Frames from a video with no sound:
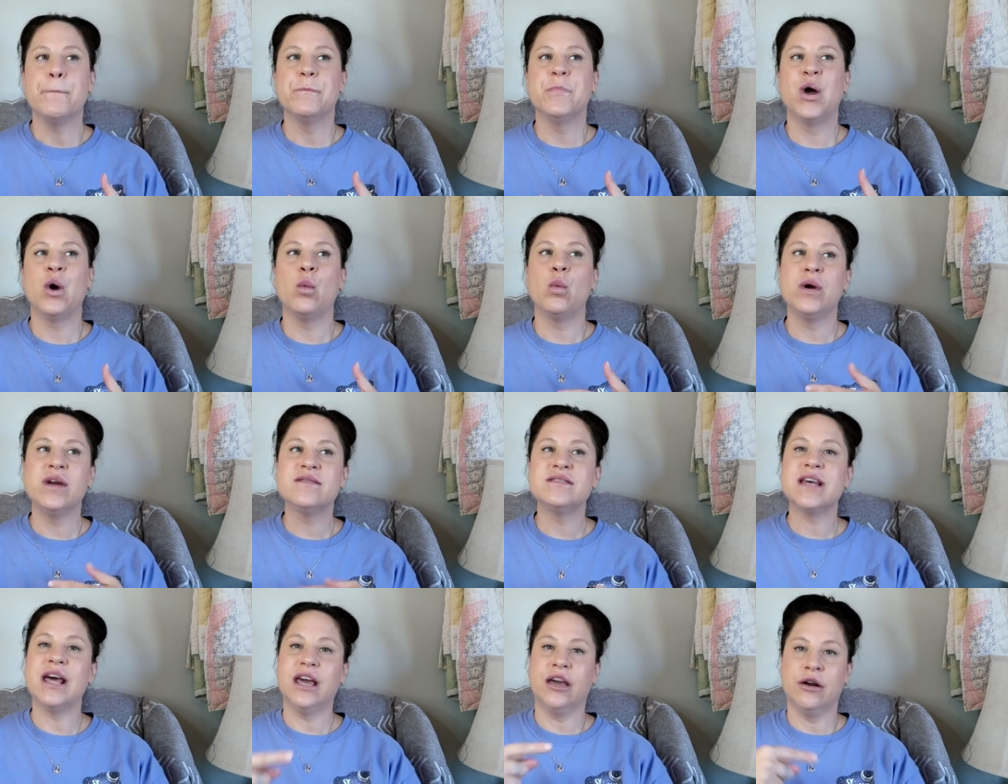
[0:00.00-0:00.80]
But
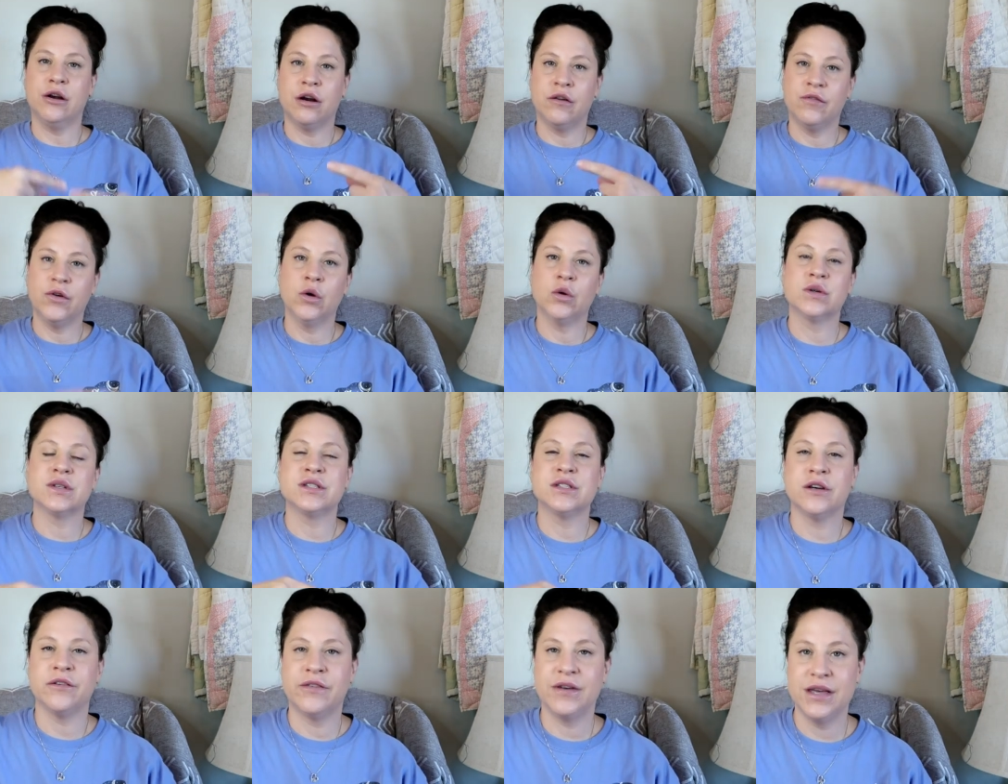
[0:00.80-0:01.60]
we've taken our
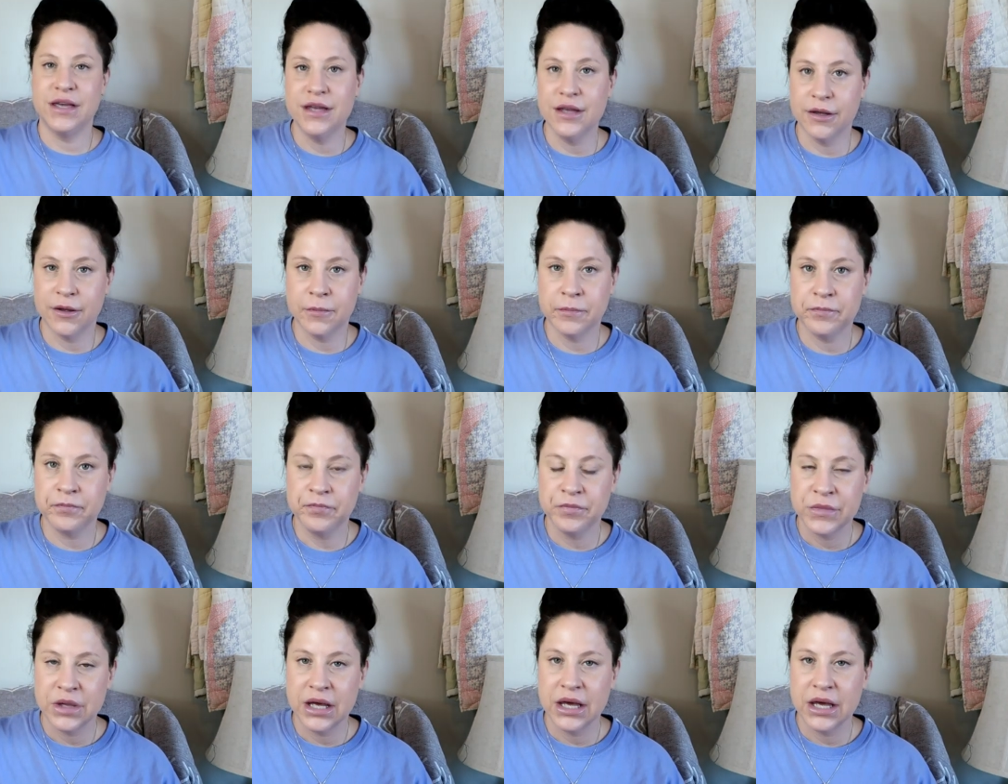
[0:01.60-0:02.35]
focus off him.